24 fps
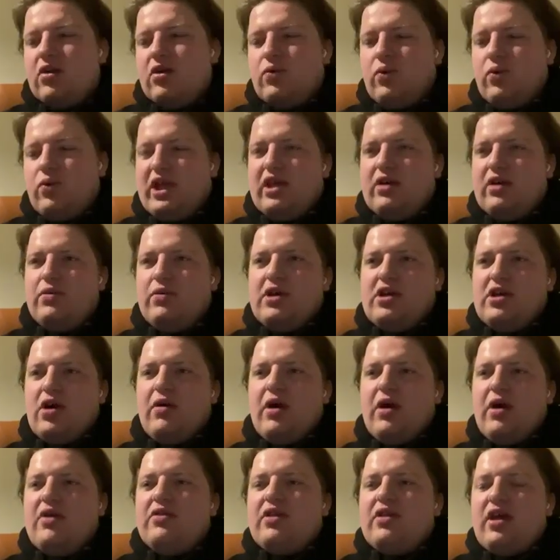We
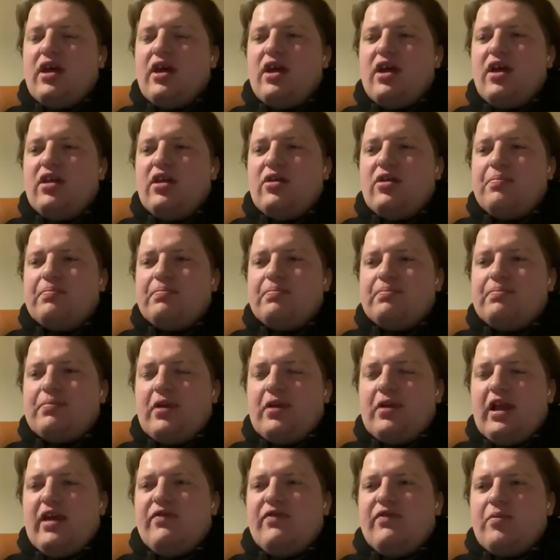go out there, you
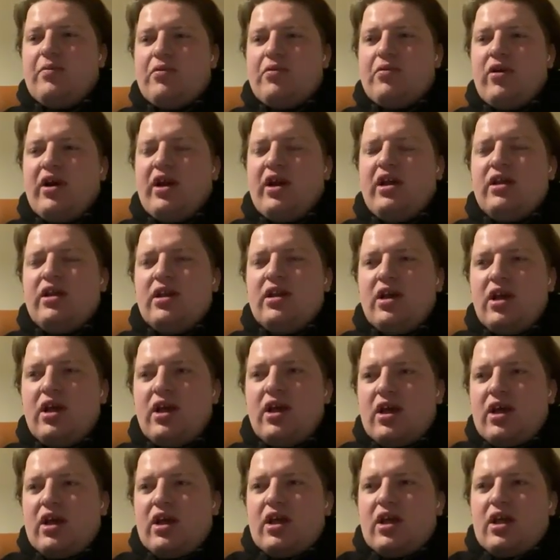play for pride.
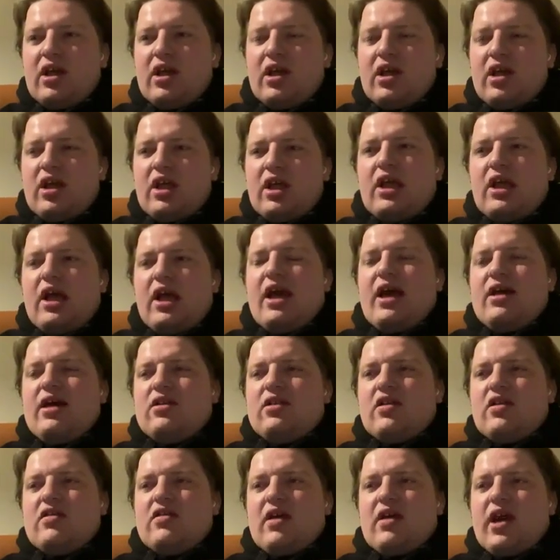
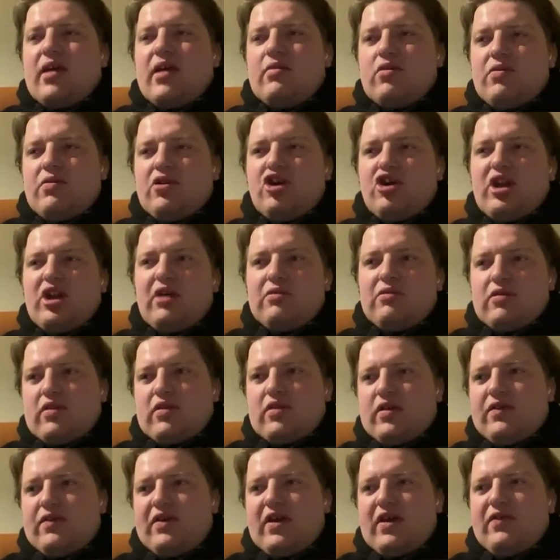At the times we got out to
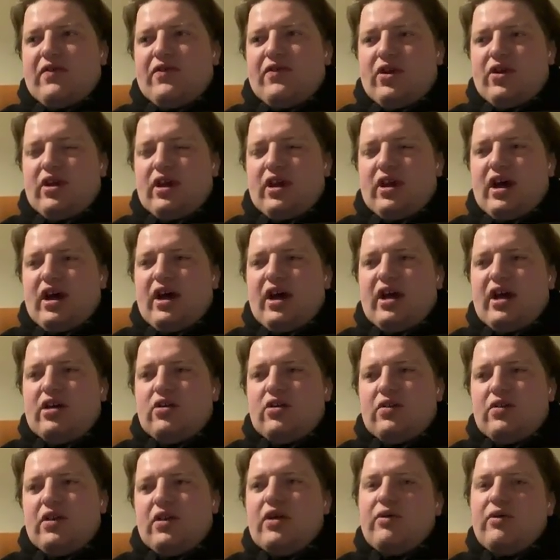South Africa, I
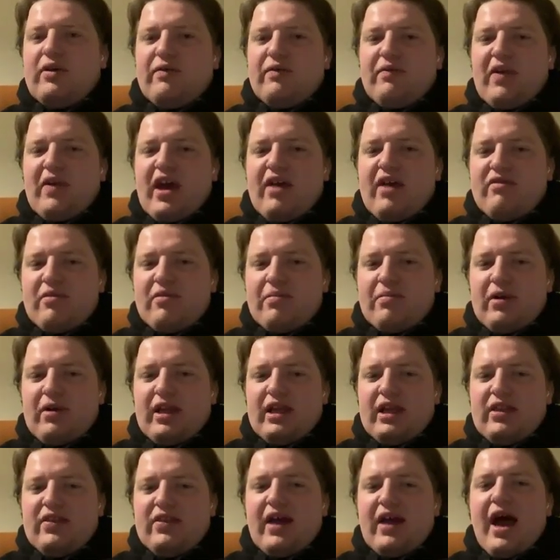don't think we've ever
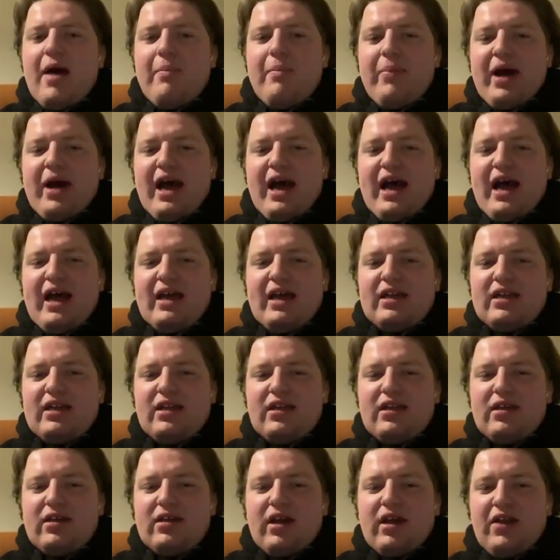played that bad.
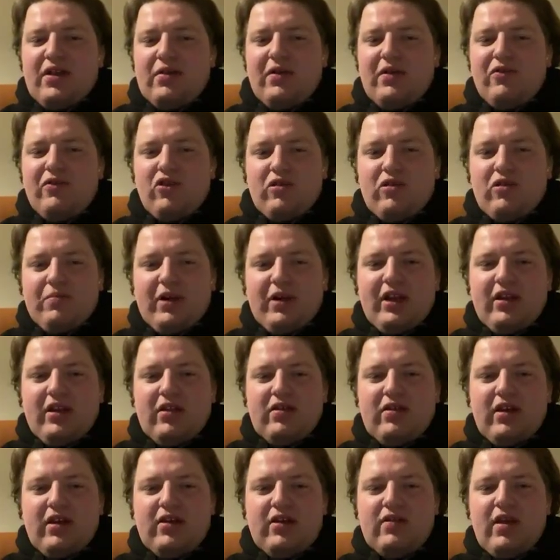I think we just played a
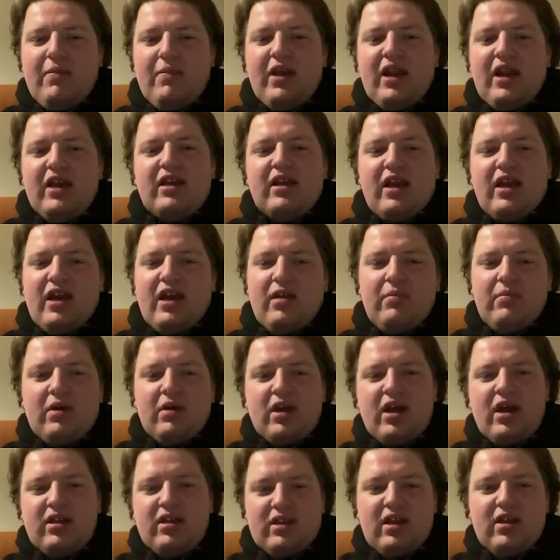60-minute game
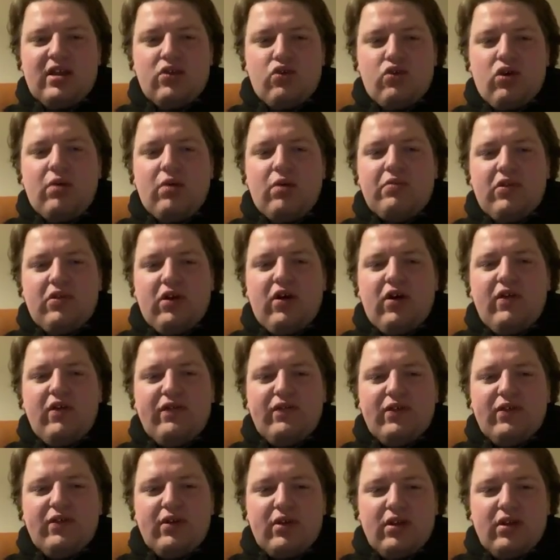and then dropped off.